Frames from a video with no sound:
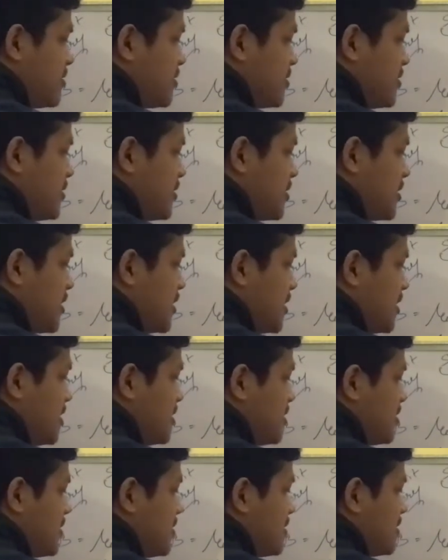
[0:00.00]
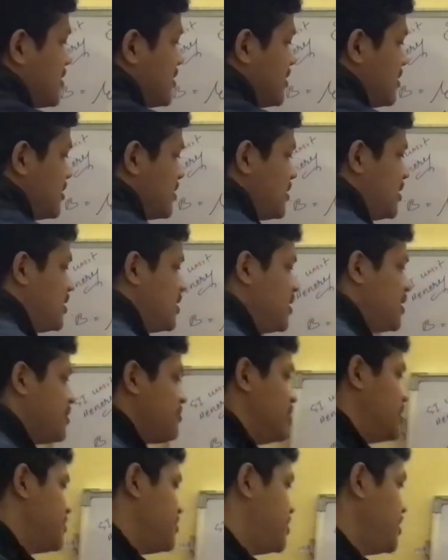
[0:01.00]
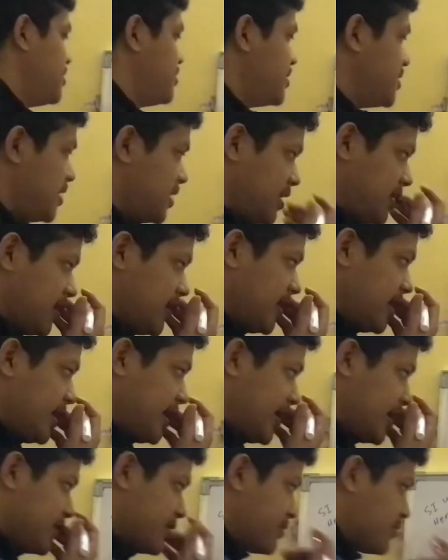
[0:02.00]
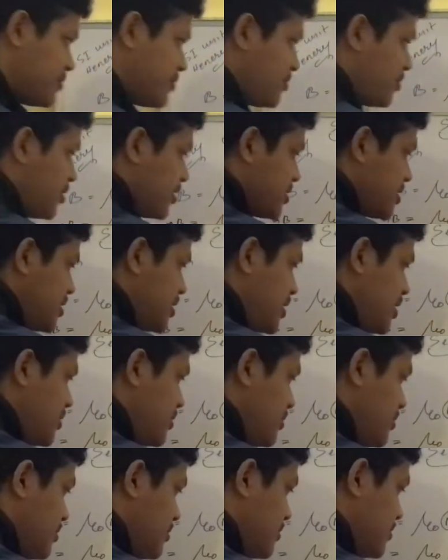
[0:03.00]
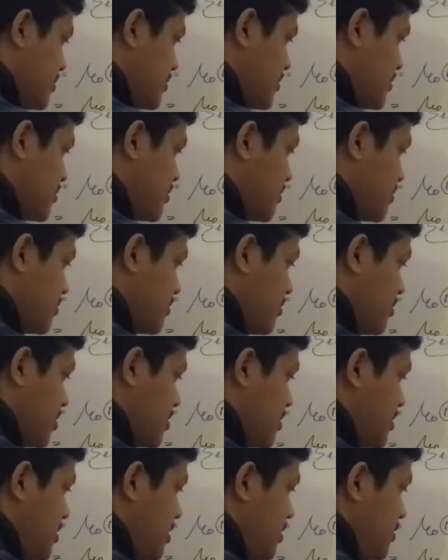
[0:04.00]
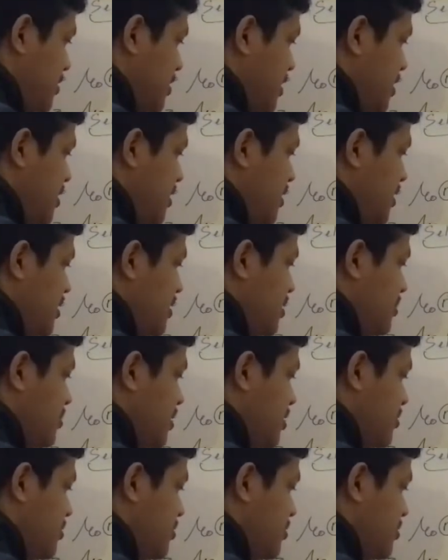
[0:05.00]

So that is theta equal to 0 degree, and cos 0 degree is equal to